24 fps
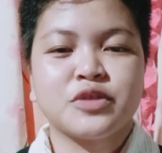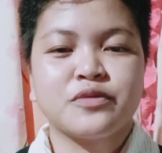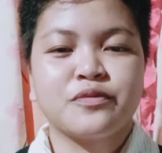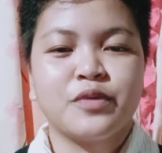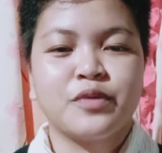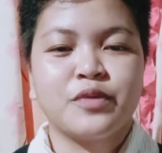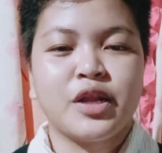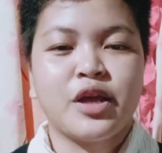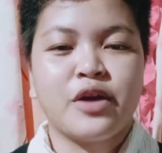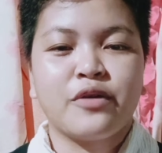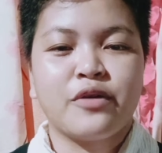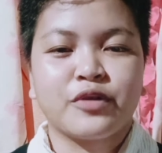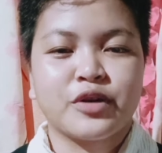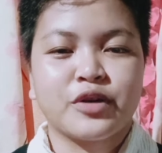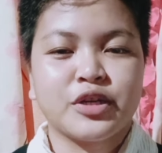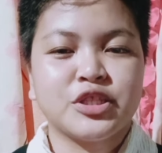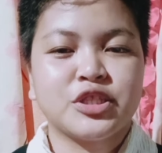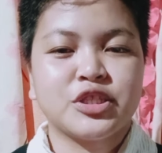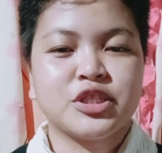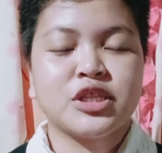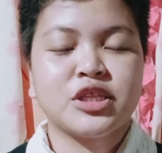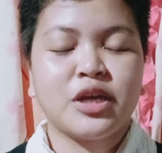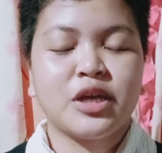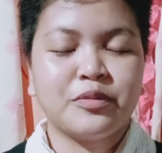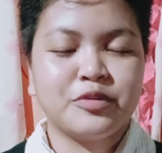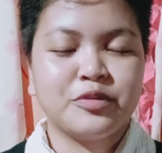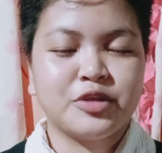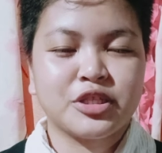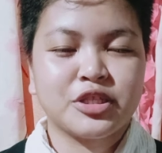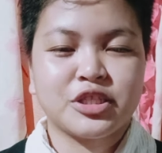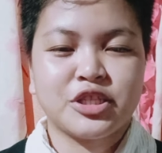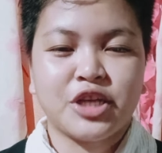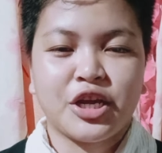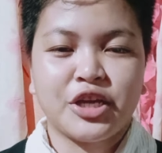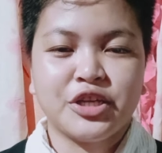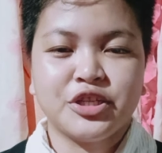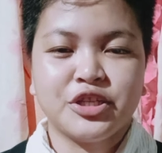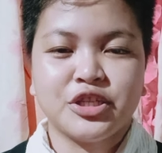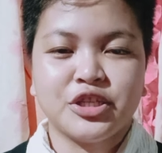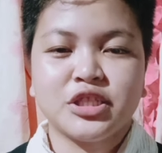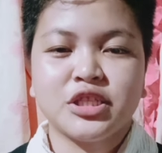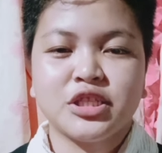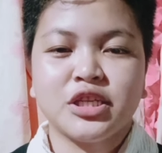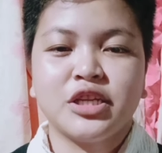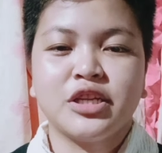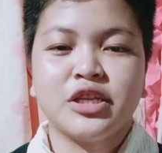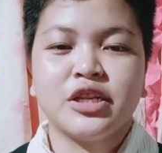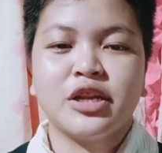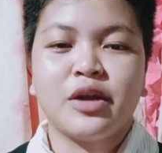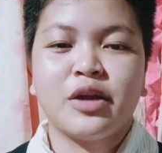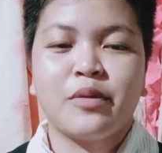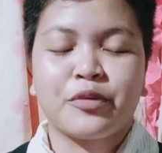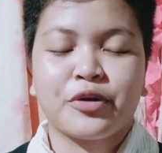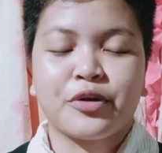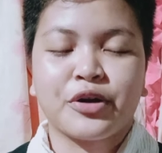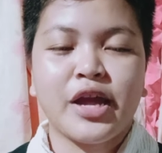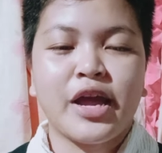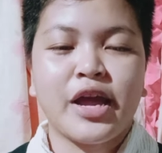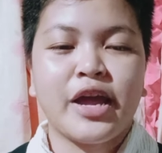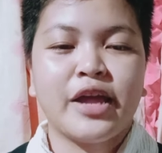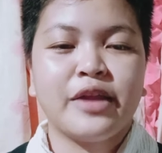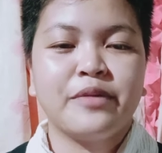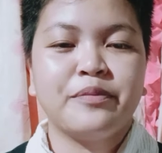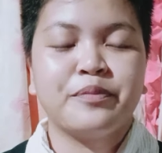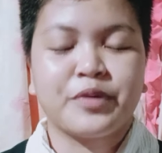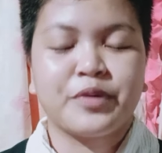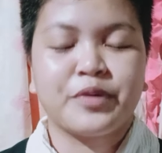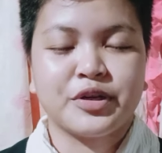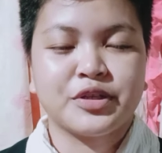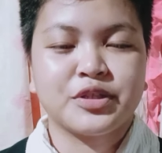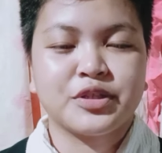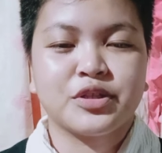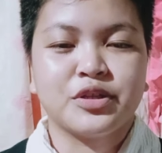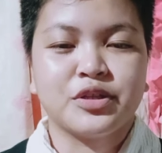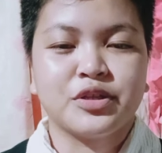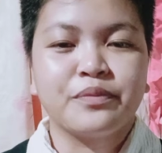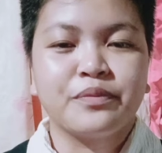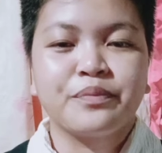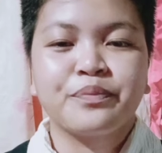whenever its subject changes in number and person.